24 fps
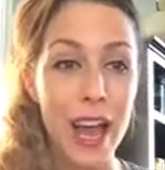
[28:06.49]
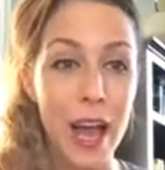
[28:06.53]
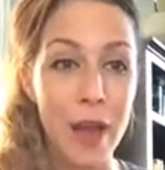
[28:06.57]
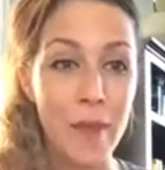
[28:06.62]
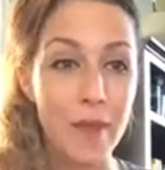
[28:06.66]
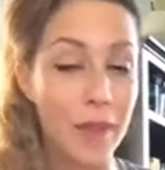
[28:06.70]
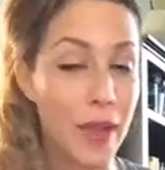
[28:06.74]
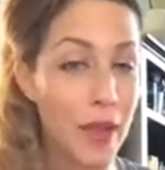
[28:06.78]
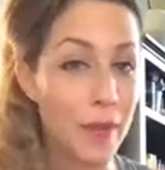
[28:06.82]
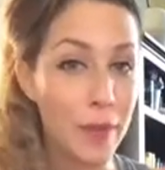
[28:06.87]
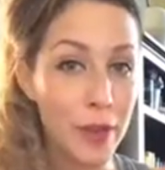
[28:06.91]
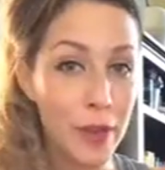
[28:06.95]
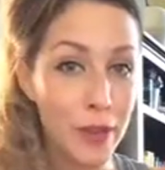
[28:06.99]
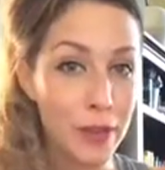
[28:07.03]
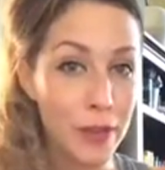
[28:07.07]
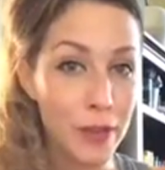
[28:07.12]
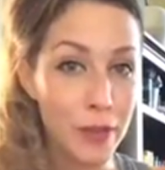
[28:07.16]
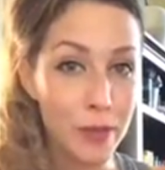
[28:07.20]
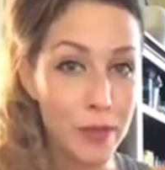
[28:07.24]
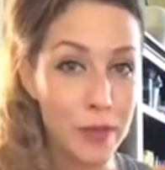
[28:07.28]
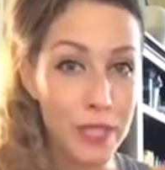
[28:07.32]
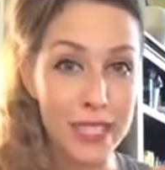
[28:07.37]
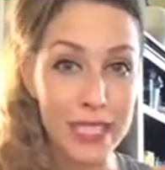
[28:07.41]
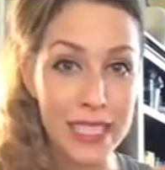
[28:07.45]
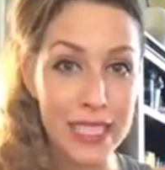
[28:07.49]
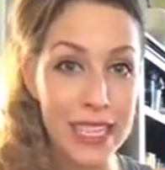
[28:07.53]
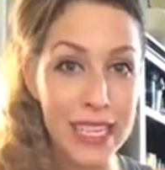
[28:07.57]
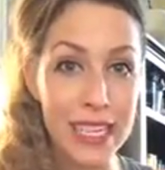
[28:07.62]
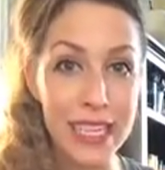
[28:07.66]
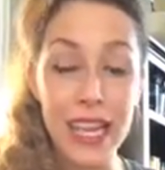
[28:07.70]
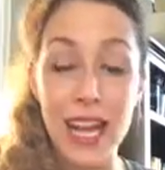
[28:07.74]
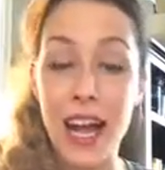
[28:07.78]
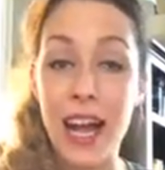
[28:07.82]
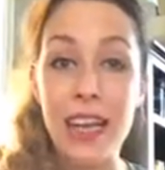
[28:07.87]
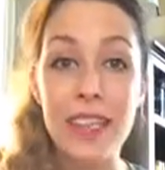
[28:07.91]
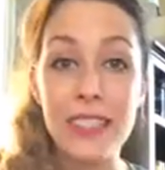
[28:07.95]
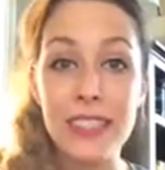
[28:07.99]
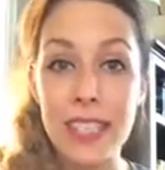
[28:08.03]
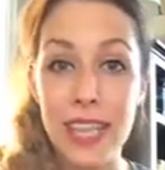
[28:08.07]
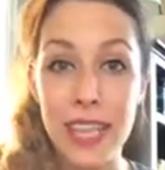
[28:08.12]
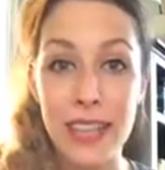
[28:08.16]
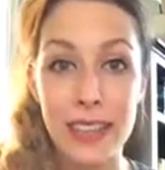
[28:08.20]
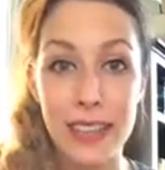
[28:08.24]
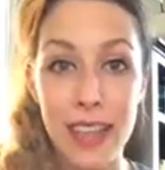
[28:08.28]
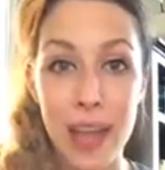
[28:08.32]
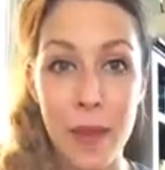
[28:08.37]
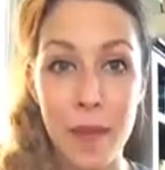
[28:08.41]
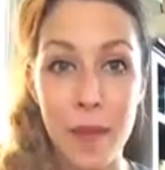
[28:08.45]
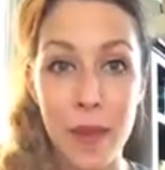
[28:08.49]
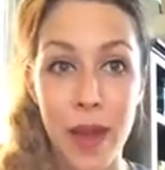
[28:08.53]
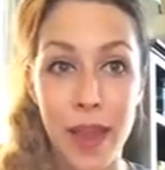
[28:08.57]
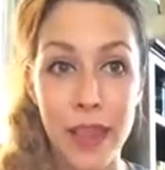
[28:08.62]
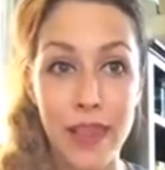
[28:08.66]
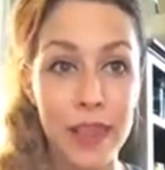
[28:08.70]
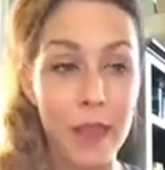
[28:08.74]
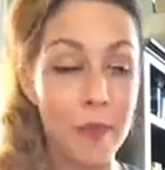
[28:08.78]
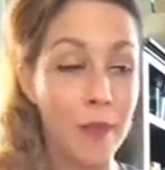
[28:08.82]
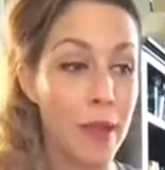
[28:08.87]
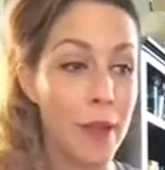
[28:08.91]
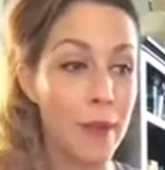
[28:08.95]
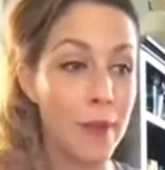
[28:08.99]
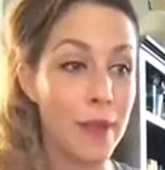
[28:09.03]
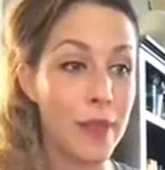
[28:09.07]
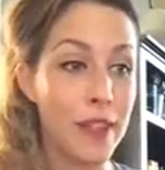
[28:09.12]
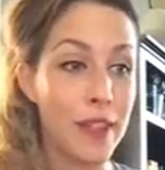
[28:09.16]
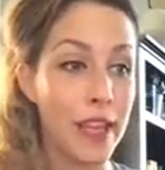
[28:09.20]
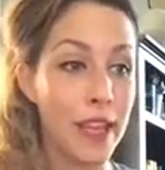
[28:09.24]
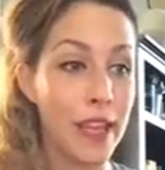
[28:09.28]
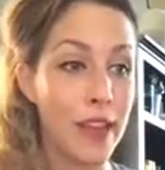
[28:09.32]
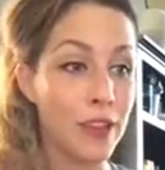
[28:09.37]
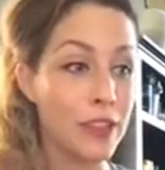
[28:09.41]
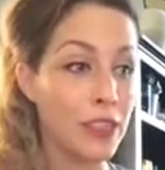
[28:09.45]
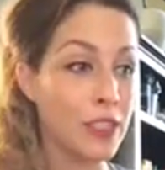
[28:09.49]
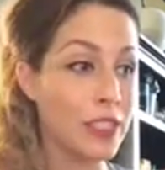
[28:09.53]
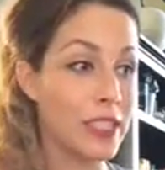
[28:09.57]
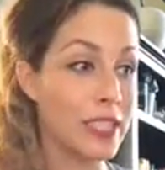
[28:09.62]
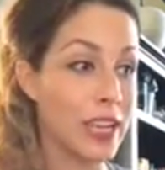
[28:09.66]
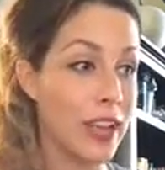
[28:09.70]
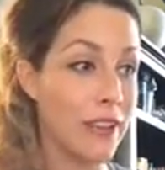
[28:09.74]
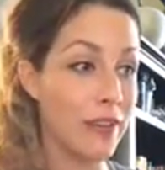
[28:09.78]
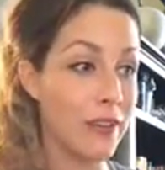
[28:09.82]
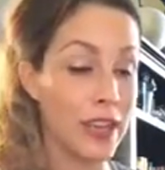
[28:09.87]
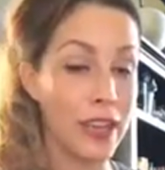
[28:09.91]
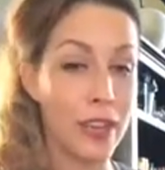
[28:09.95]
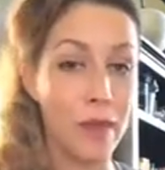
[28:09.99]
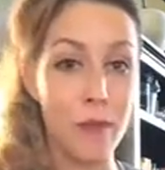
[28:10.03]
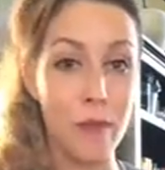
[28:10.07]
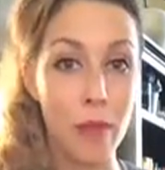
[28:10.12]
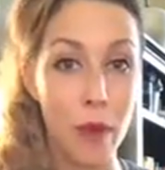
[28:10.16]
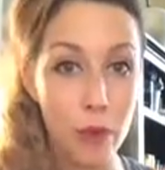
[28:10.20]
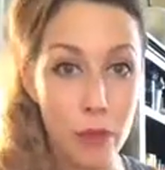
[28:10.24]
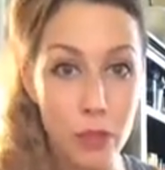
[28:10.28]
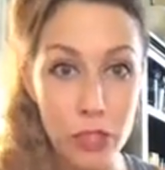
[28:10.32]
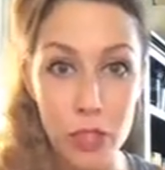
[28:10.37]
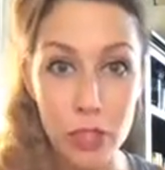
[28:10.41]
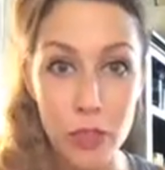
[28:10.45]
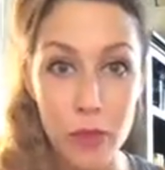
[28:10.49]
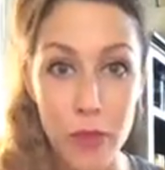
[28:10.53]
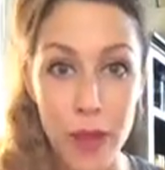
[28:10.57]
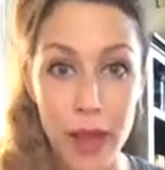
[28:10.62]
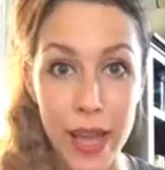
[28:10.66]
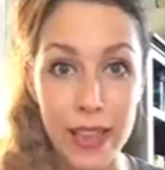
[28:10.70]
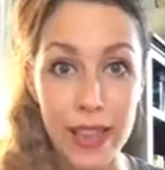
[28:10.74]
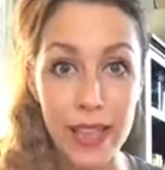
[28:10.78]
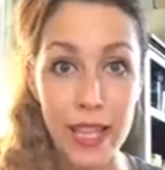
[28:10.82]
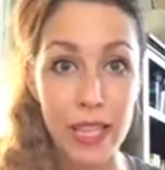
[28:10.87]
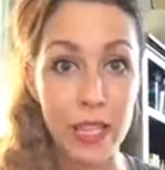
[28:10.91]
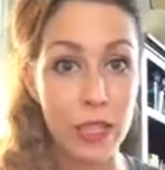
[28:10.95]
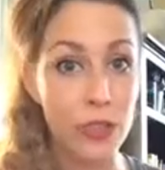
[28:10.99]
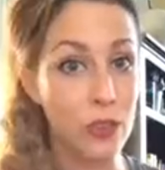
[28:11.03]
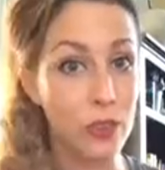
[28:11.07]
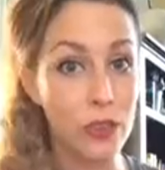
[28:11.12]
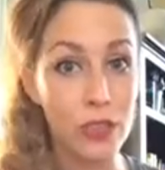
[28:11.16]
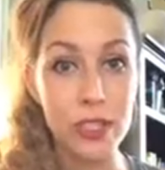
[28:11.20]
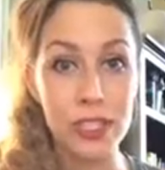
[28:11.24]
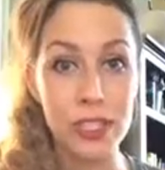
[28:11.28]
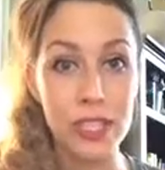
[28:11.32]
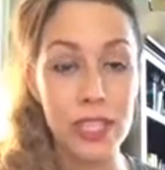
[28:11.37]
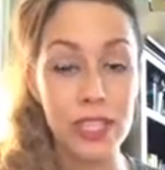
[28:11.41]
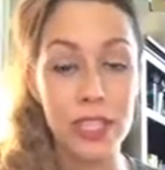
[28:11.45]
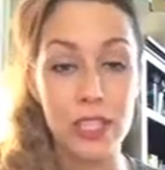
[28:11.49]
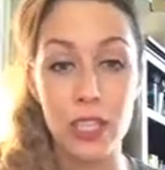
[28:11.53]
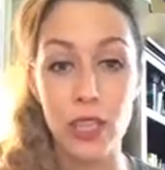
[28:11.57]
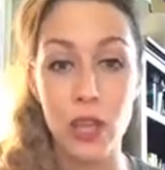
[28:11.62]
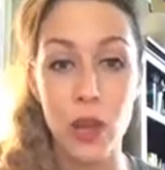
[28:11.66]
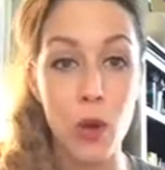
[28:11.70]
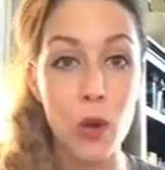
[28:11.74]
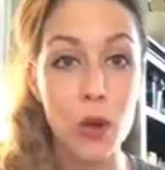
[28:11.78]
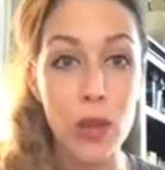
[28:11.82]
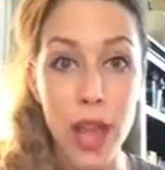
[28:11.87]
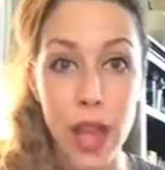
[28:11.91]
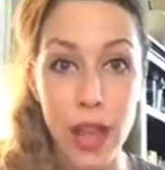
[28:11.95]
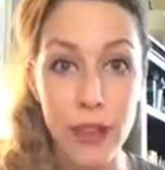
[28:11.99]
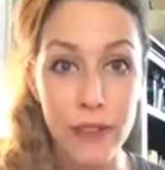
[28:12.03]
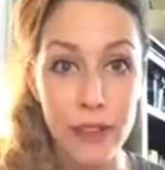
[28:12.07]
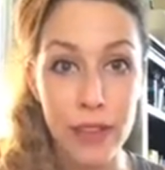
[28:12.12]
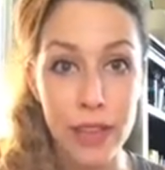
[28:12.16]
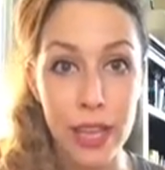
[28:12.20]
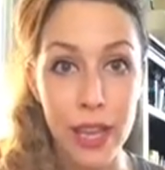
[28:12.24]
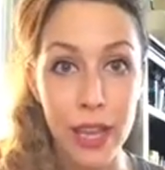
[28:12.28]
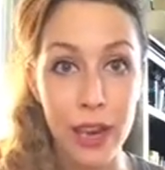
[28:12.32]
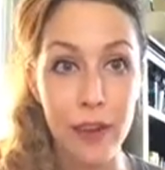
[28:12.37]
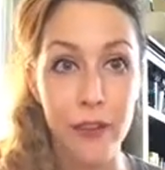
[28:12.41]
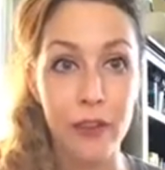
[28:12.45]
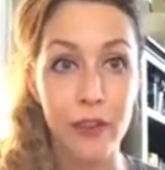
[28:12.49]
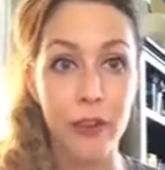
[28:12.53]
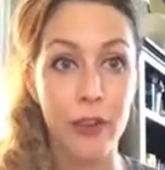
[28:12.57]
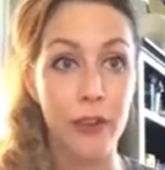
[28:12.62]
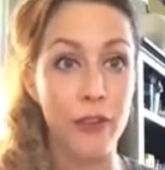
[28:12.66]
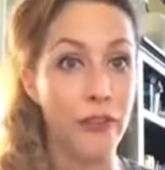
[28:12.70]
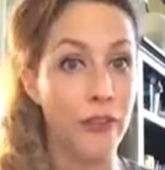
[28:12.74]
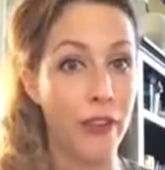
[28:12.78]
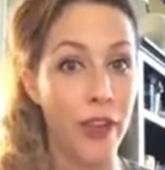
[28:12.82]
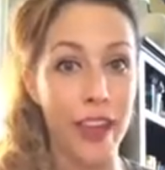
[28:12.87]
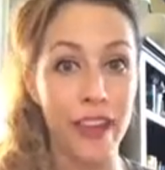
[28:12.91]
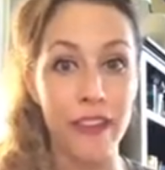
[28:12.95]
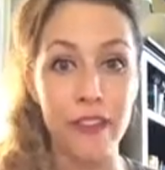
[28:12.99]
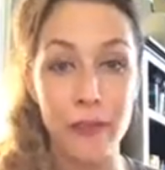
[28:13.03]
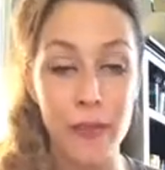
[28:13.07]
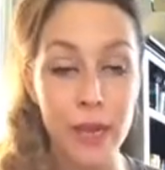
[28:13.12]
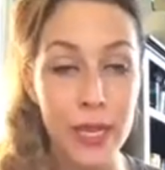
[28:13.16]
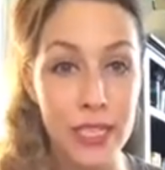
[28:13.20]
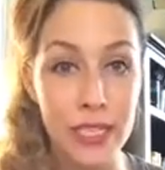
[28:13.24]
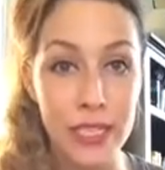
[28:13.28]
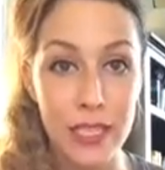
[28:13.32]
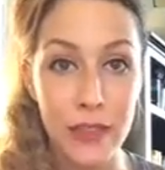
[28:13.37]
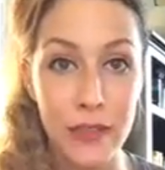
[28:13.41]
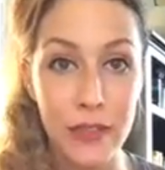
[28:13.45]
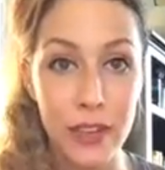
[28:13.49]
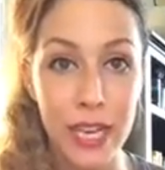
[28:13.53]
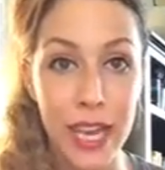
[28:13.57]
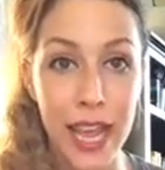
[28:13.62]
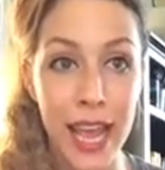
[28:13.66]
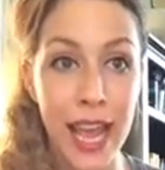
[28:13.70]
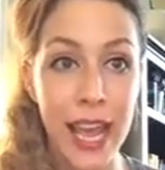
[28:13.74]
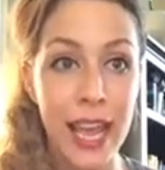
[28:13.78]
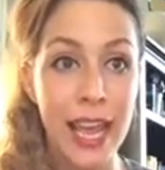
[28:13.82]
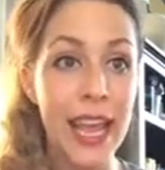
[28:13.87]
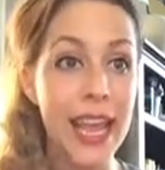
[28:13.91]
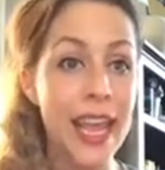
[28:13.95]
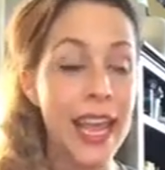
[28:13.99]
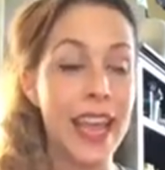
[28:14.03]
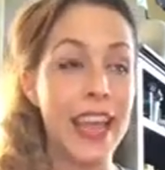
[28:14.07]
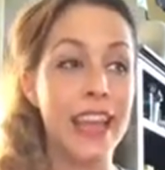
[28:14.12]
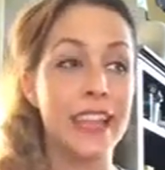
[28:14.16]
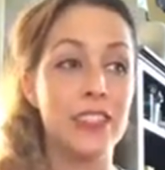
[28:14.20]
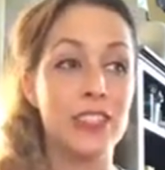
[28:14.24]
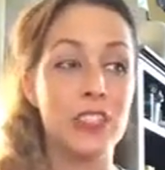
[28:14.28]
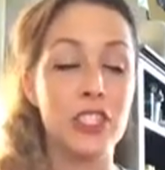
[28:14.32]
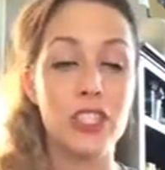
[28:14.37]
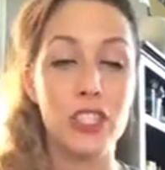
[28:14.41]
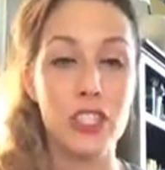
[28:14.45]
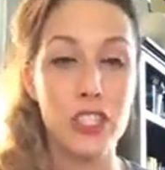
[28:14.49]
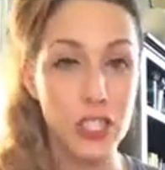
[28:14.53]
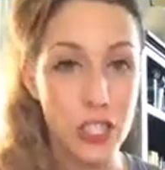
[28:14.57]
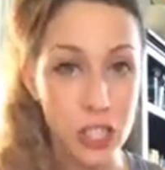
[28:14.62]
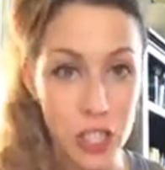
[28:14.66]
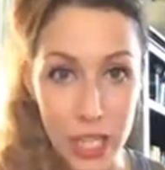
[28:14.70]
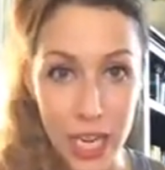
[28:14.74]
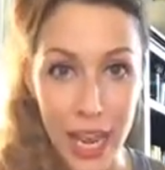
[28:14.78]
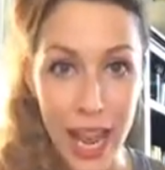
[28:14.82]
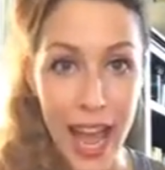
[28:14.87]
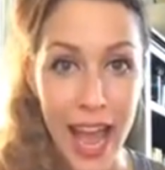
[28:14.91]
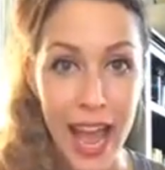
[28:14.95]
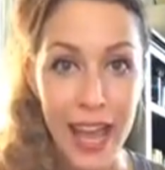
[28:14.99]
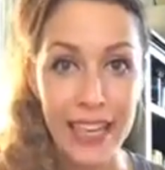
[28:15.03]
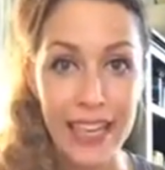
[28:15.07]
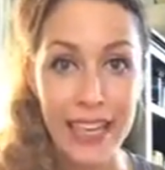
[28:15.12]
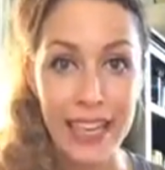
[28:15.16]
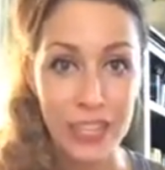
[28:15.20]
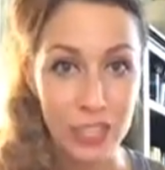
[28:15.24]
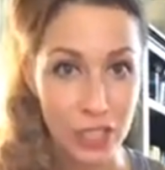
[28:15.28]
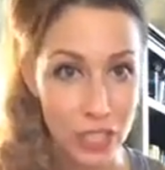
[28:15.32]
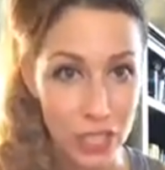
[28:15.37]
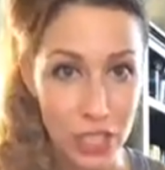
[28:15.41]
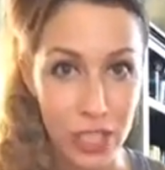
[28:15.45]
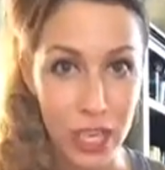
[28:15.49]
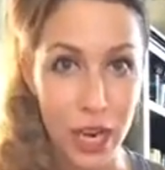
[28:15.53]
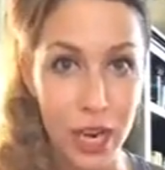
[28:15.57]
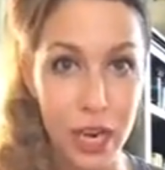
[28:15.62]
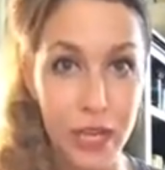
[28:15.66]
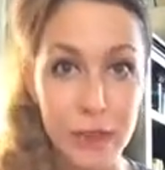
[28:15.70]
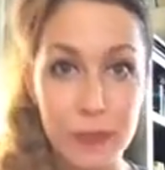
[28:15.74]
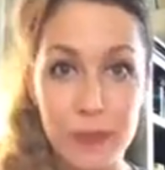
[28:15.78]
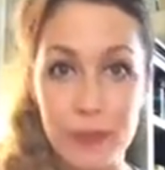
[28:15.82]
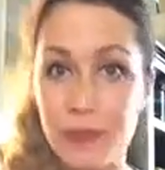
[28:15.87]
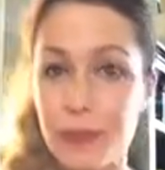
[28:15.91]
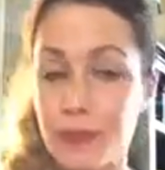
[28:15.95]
Maybe your group doesn't need content that month. Maybe they are just having an emotional month and you just need to go live in there for 5 minutes every day and just chat and share.